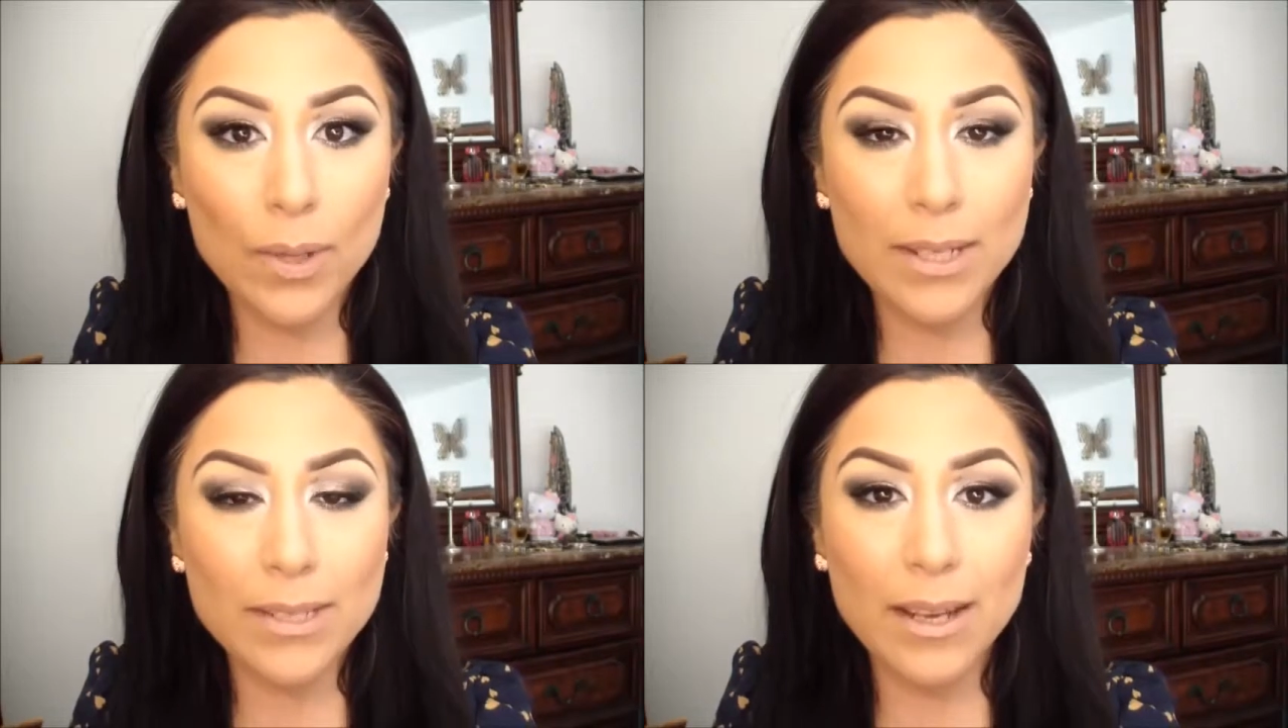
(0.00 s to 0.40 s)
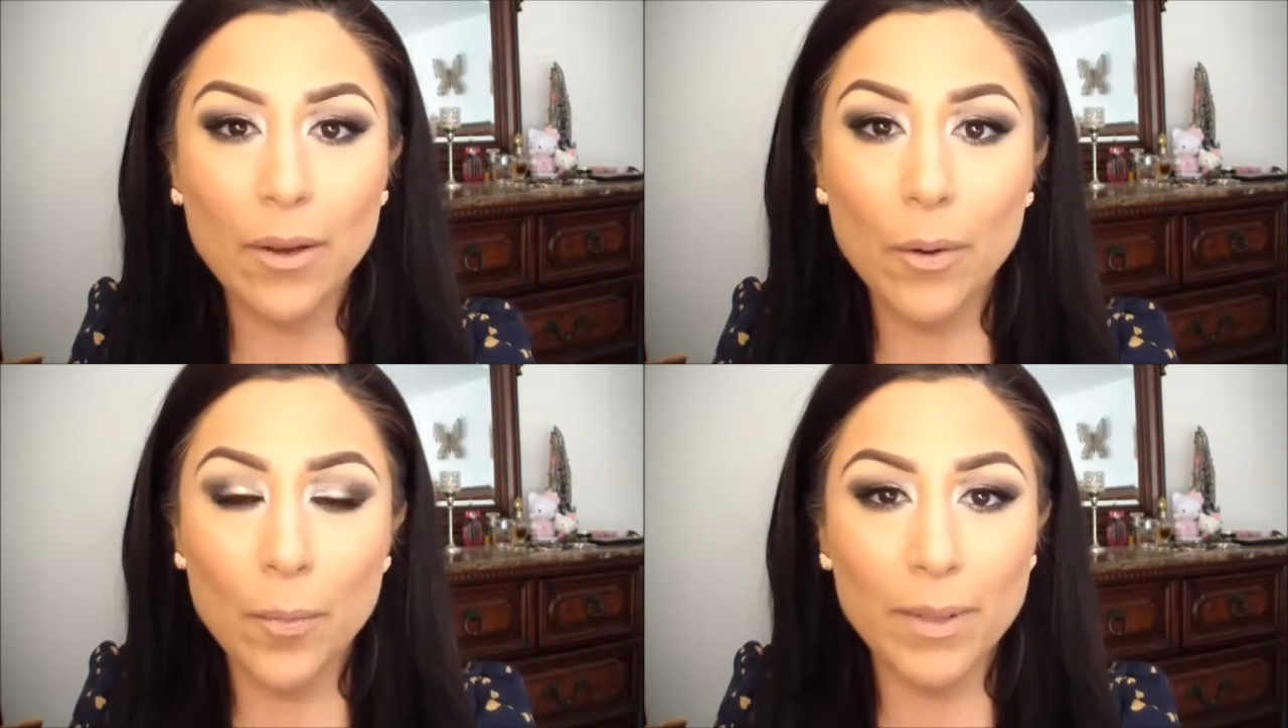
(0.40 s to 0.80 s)
always,
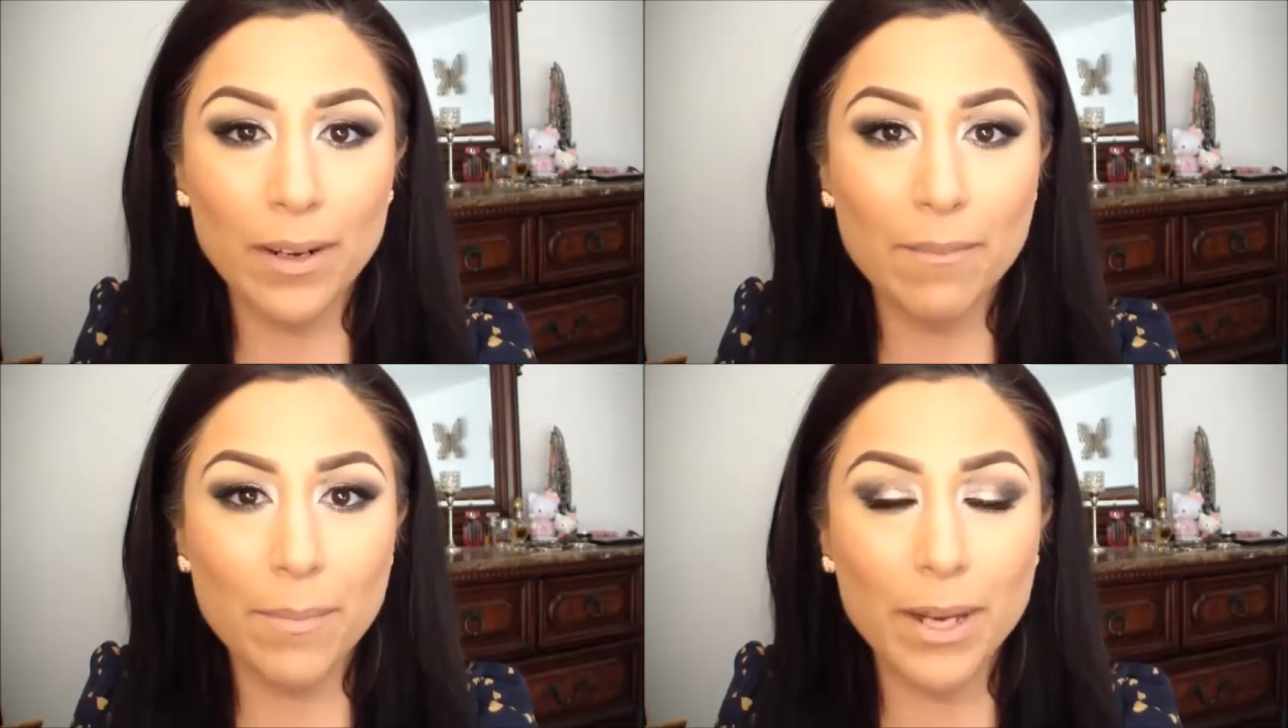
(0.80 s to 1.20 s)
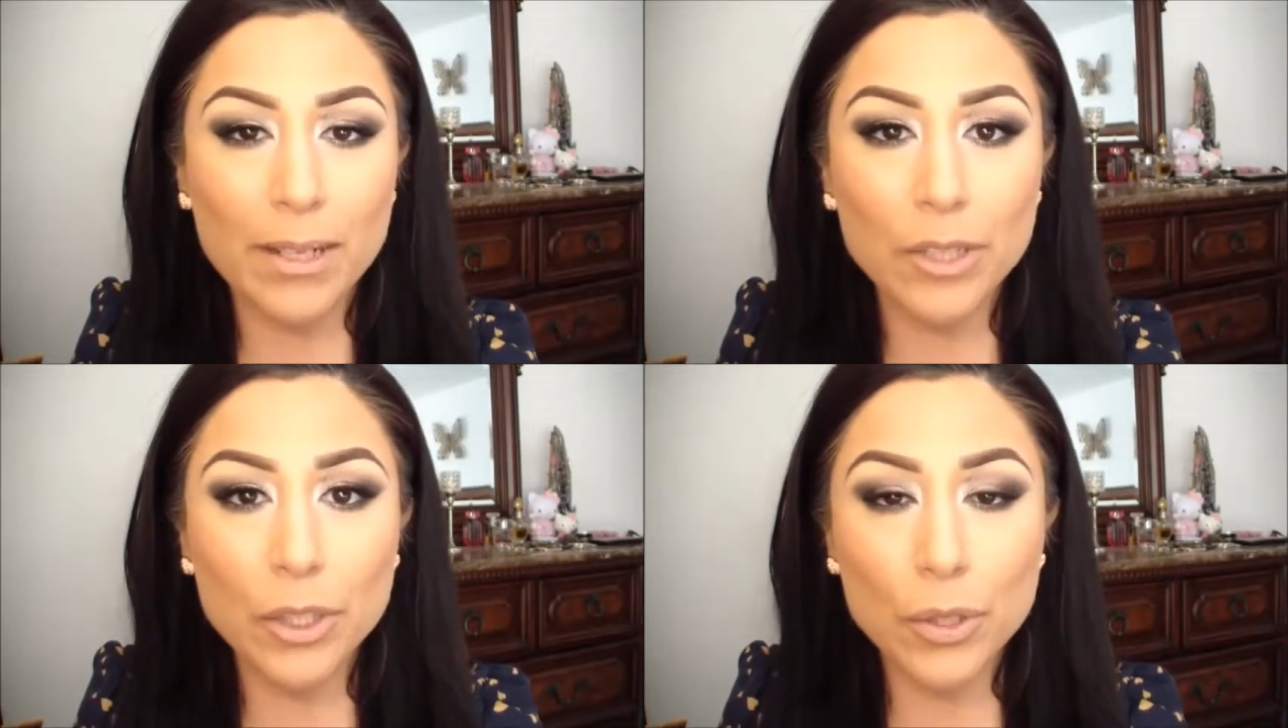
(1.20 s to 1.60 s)
I hope that I've
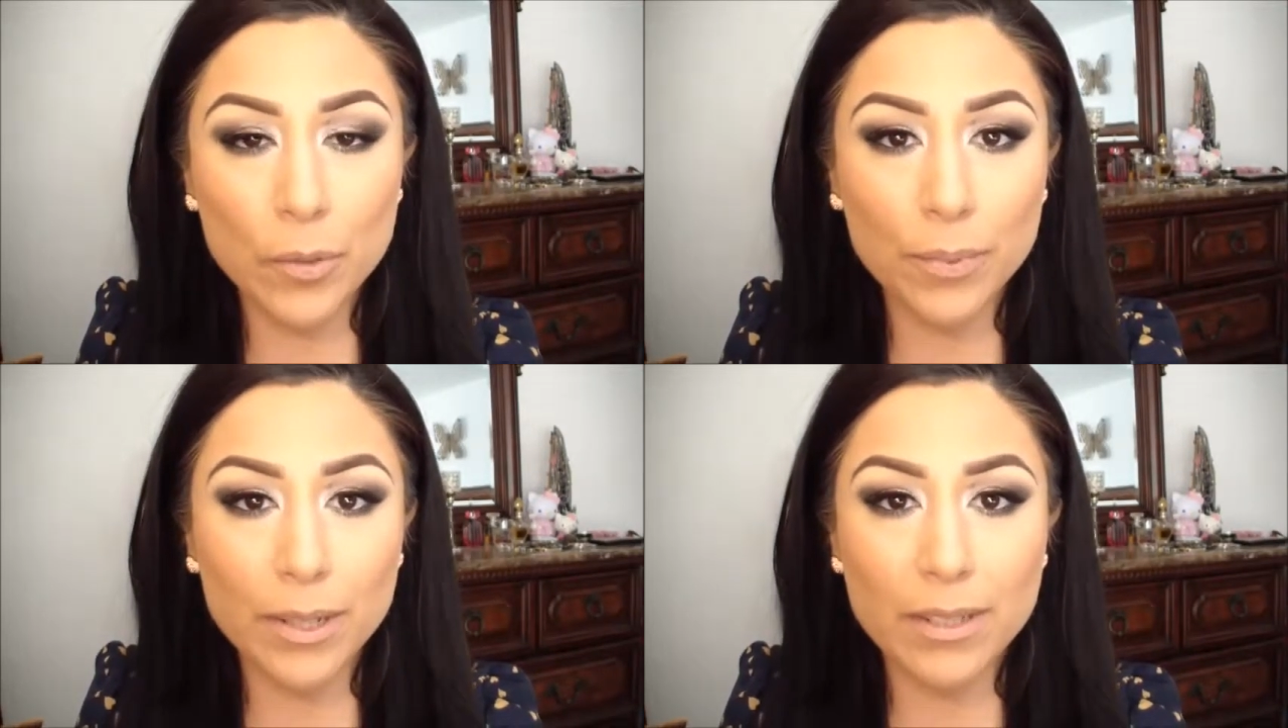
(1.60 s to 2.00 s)
made it super